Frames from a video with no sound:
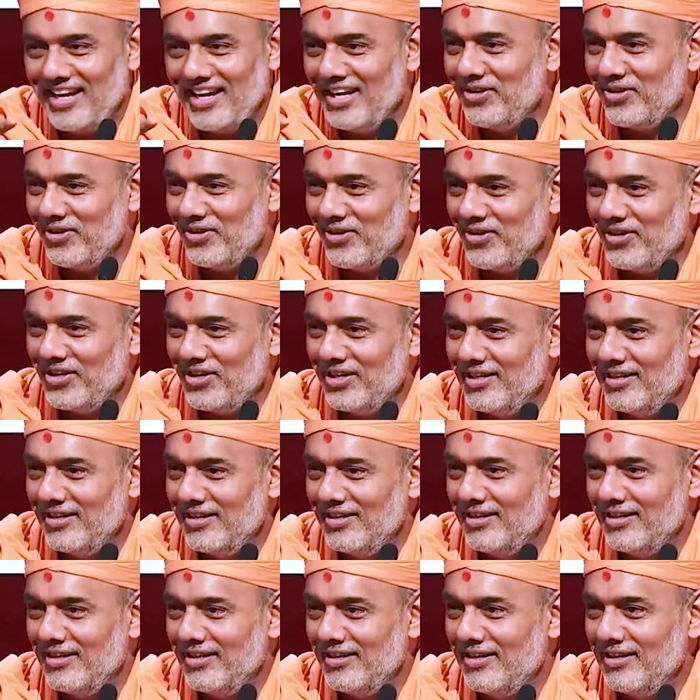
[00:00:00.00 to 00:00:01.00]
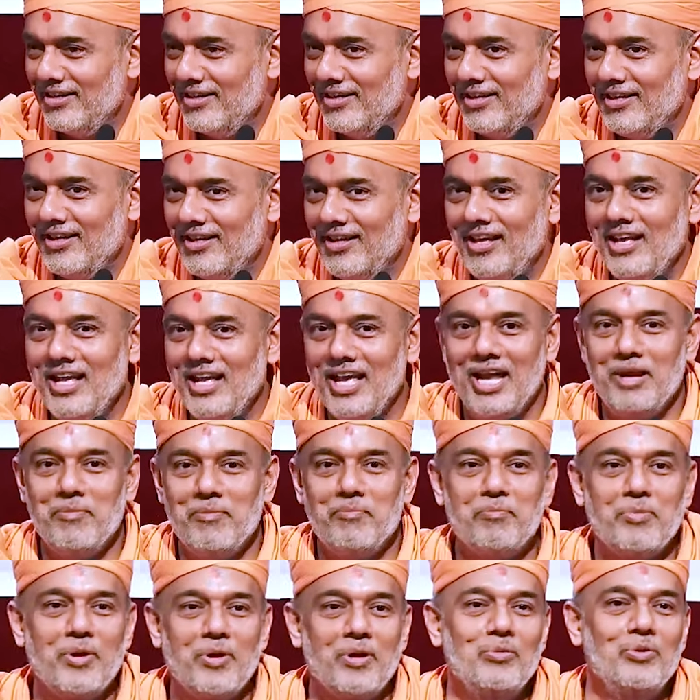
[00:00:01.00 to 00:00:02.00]
right or wrong
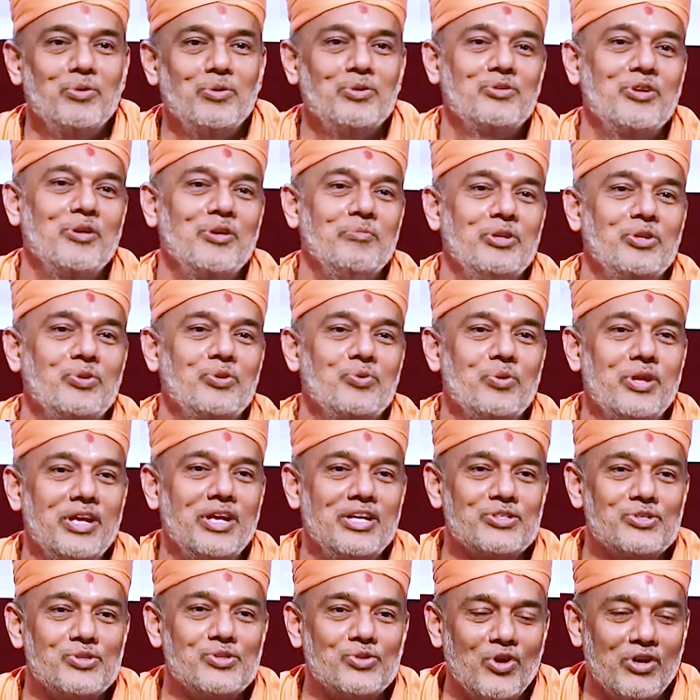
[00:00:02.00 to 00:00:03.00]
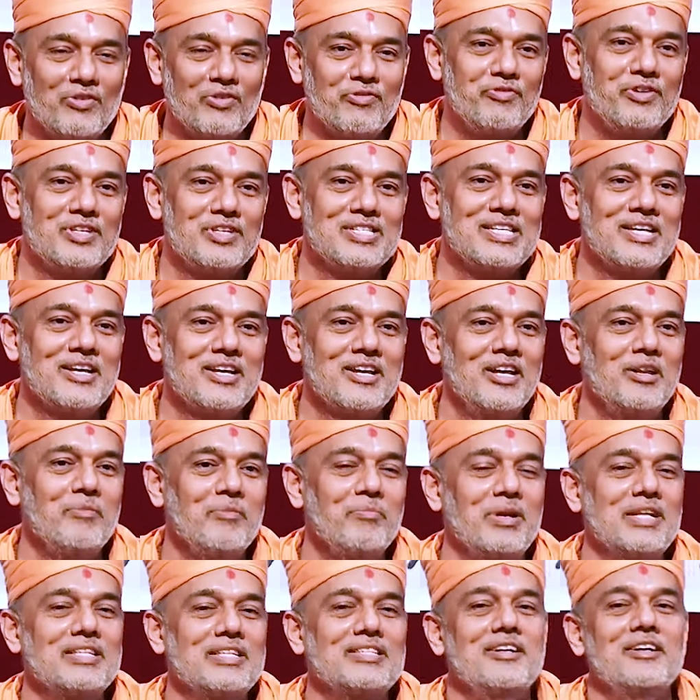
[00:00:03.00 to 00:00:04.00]
and pramukh swami today is not physically
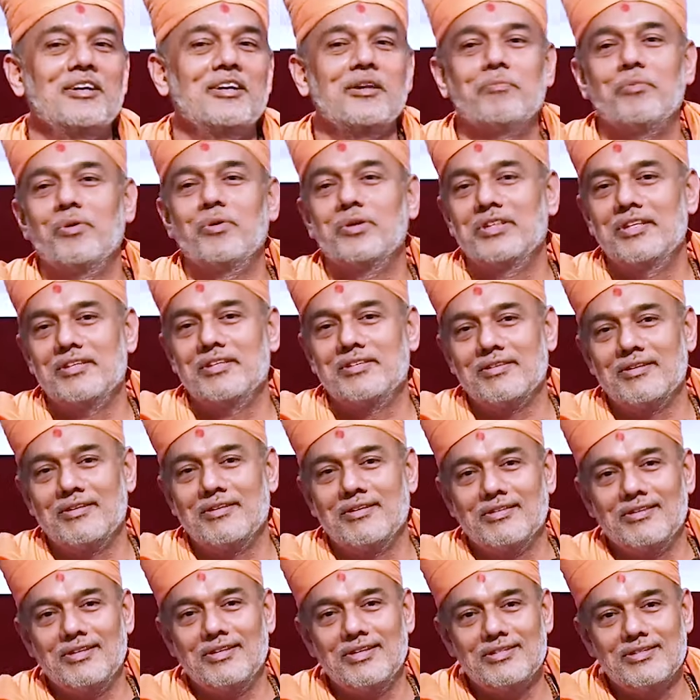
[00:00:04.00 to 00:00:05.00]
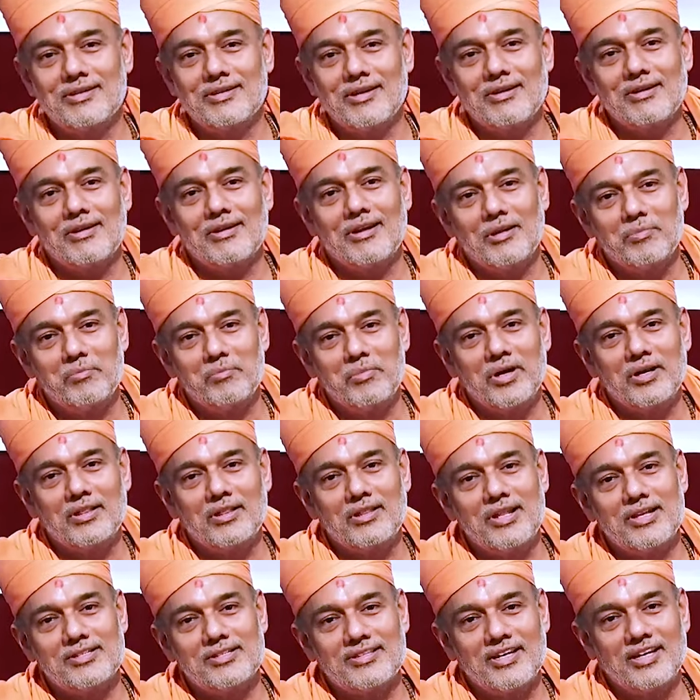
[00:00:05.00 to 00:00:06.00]
present upon this earth his 100
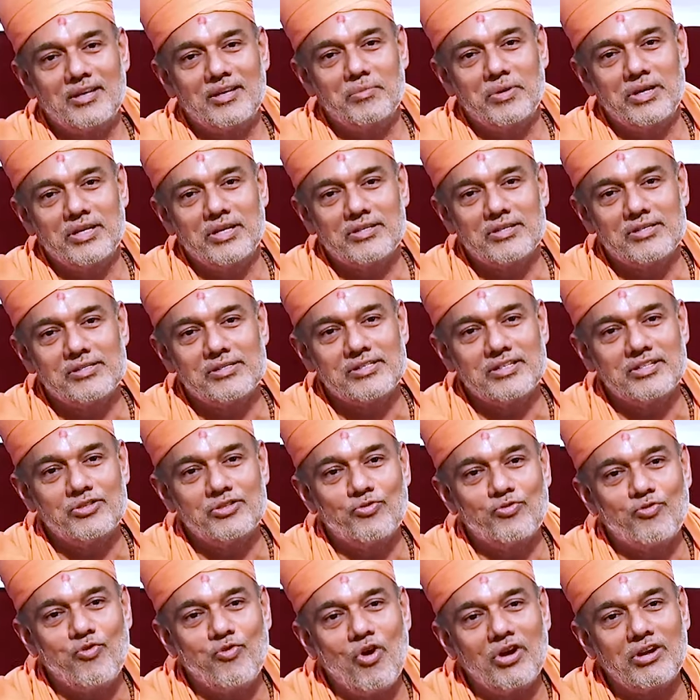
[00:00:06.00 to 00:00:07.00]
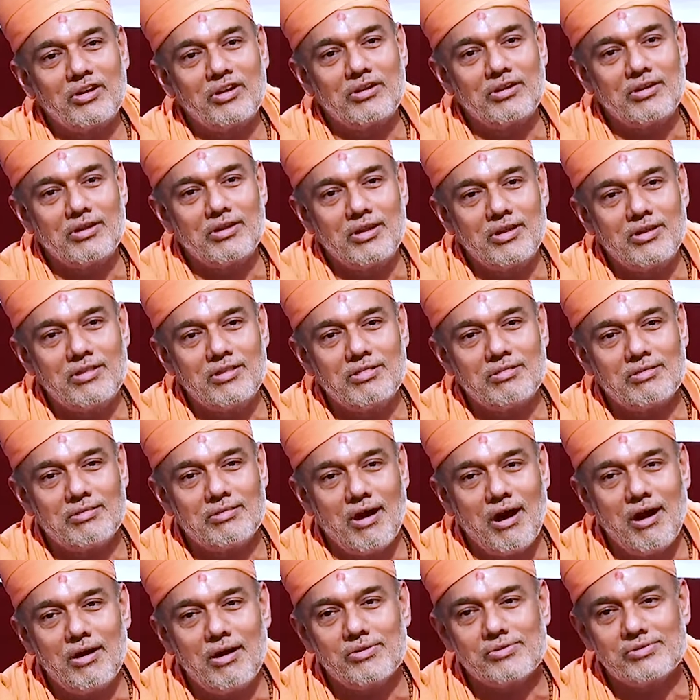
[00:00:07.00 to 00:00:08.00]
birthday celebrations and
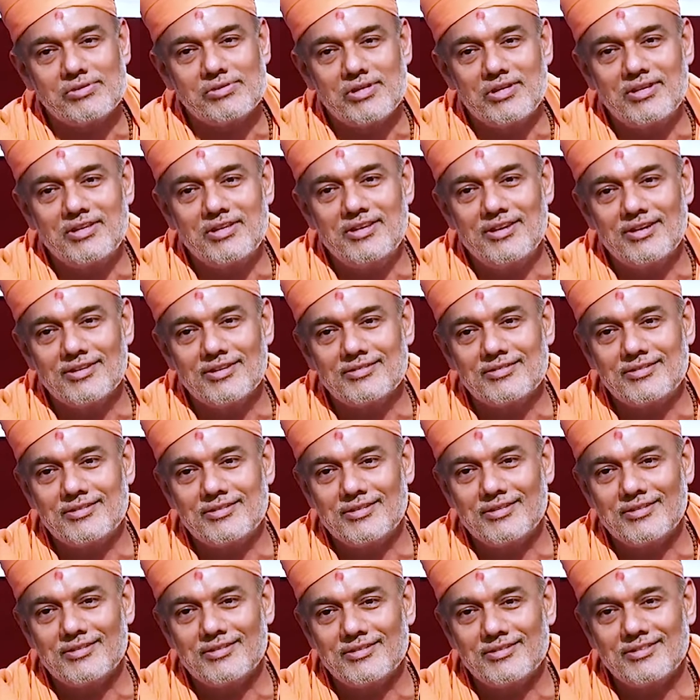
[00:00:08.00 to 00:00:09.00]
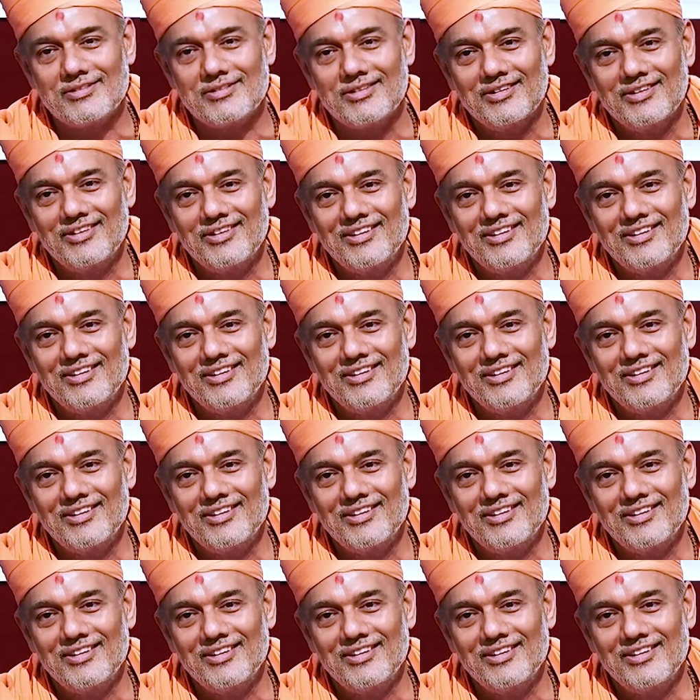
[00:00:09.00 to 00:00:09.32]
40000 youngsters